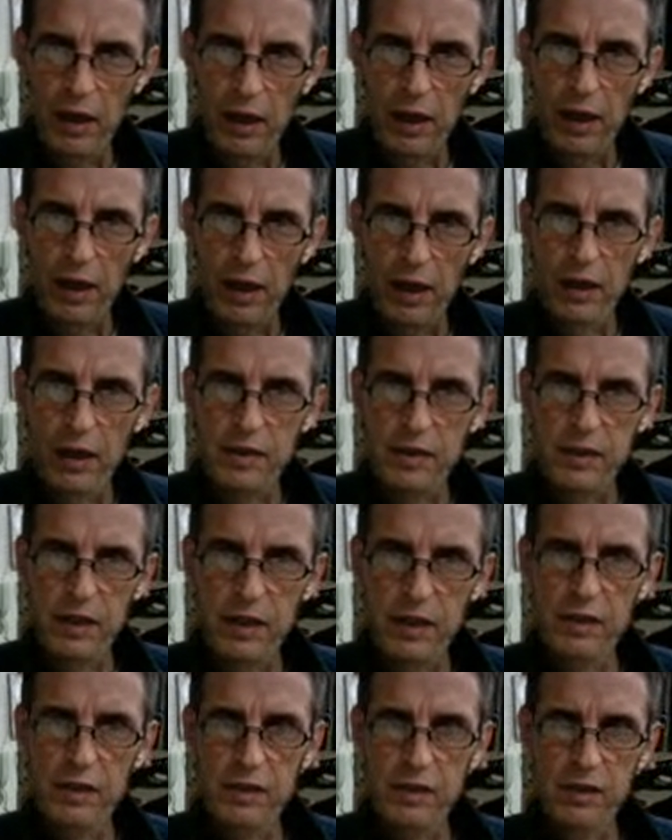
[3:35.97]

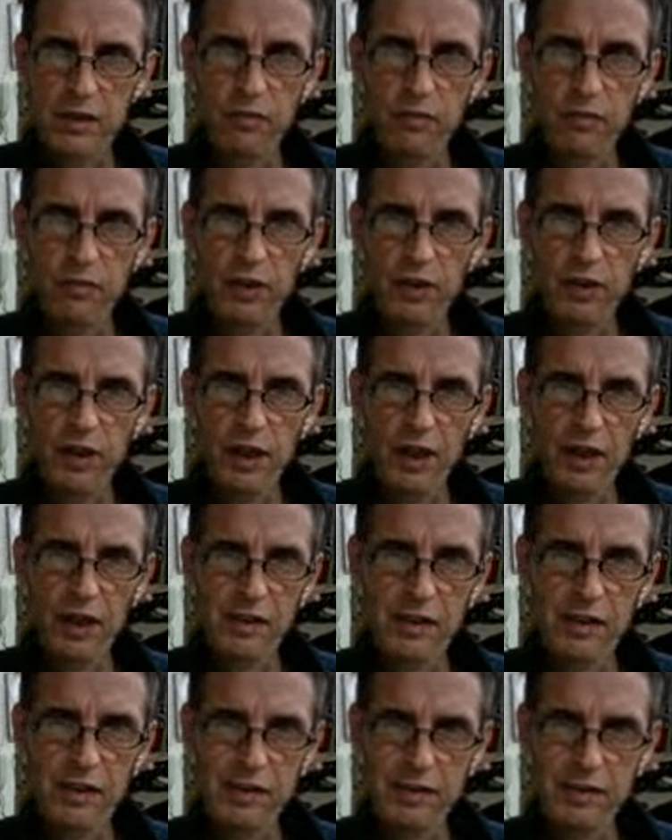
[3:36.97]
it's a very
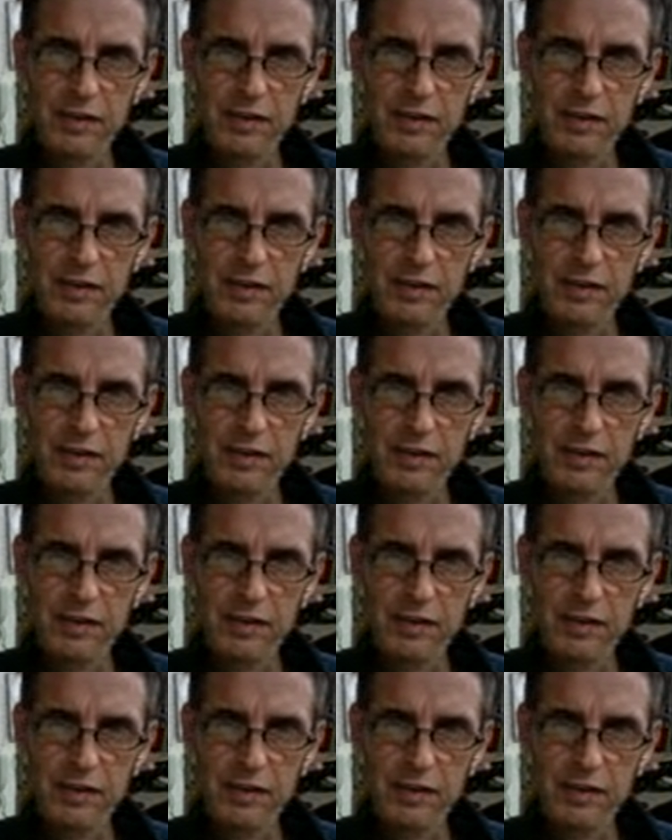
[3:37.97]
nice